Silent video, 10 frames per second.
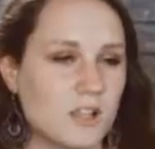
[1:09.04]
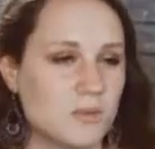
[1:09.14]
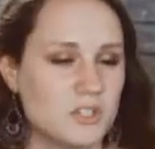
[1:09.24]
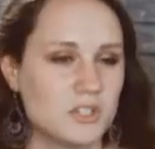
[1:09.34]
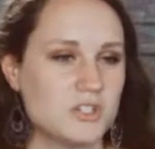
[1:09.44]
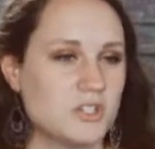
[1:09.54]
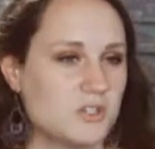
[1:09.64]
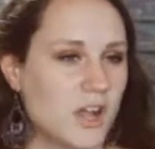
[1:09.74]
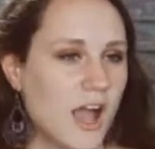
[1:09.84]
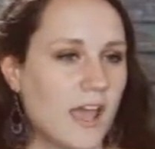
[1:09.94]
in elementary and
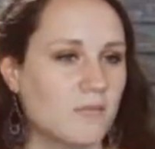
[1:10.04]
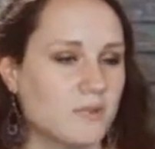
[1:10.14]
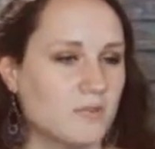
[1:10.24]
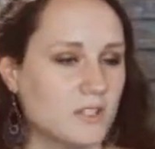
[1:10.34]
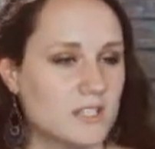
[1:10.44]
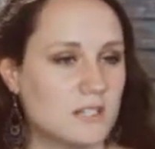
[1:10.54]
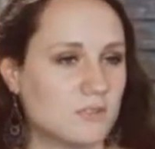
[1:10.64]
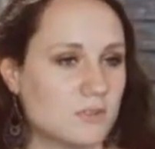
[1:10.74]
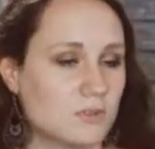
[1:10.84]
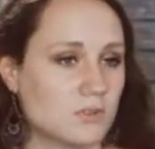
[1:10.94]
junior high, moving to
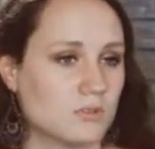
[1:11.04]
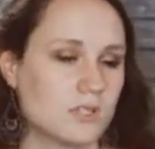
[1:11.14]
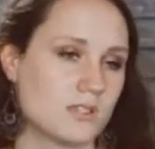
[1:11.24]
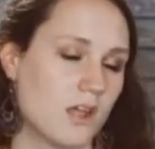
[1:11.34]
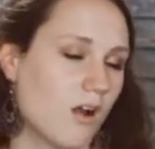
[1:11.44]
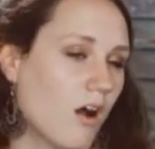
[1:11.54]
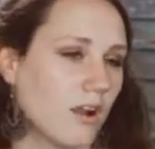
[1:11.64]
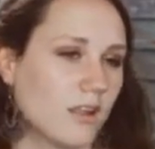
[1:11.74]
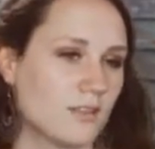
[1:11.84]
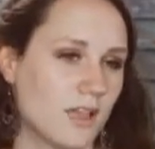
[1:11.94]
different schools wasn't that
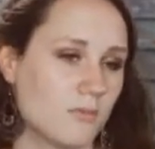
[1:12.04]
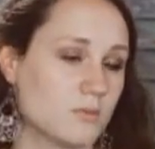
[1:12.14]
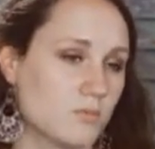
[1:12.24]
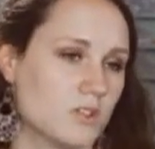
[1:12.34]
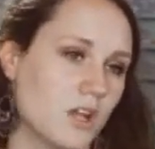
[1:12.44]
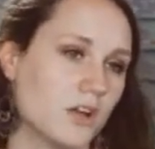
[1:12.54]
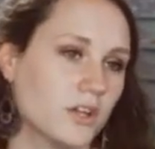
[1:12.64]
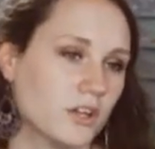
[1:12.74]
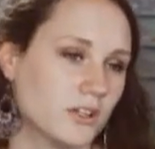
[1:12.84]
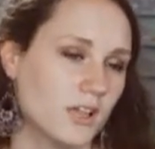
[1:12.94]
hard because I was much
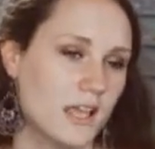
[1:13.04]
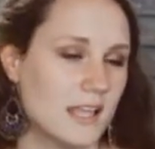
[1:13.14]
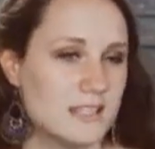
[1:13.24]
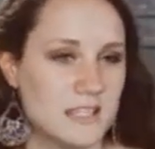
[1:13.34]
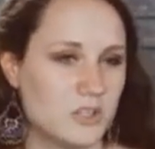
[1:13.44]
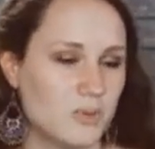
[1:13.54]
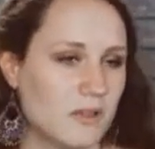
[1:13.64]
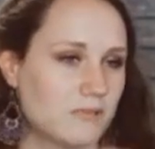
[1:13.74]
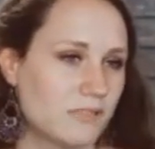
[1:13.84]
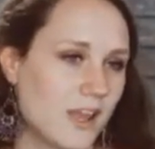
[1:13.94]
younger and it's easier to
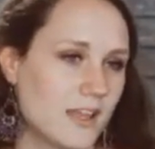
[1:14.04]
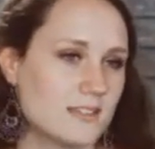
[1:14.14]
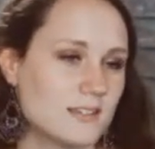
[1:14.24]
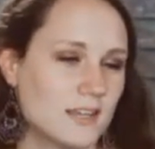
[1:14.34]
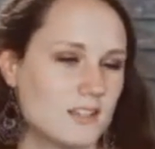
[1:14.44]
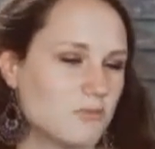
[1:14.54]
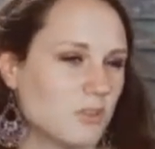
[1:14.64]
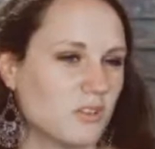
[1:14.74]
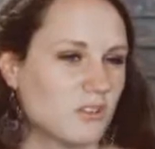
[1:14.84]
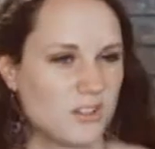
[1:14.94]
make friends, and I didn't
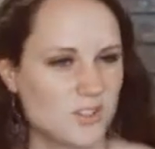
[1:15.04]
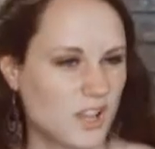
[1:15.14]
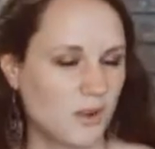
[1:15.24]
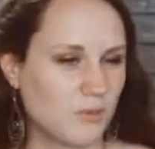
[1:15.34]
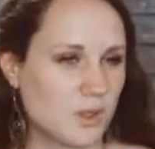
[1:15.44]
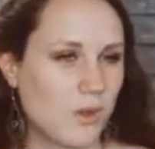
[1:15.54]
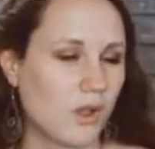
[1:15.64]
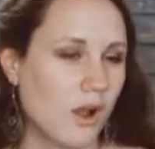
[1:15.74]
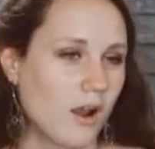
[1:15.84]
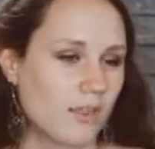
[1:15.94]
really understand what was
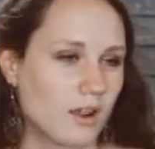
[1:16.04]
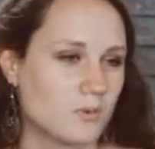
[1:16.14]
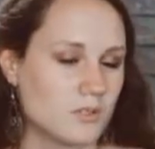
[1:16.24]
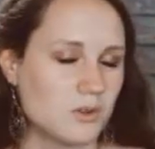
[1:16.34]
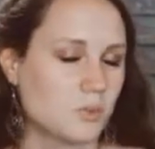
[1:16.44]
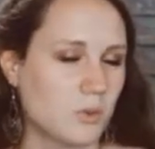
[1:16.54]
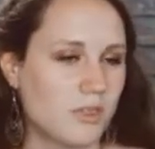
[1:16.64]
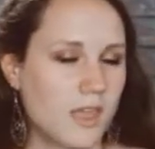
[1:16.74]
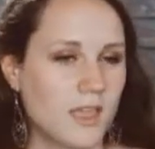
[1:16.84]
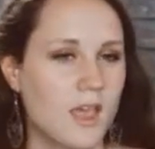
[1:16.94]
going on. I thought it was a normal
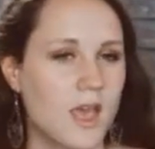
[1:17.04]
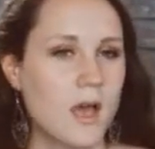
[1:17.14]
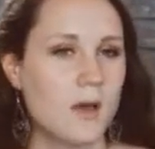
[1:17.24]
thing.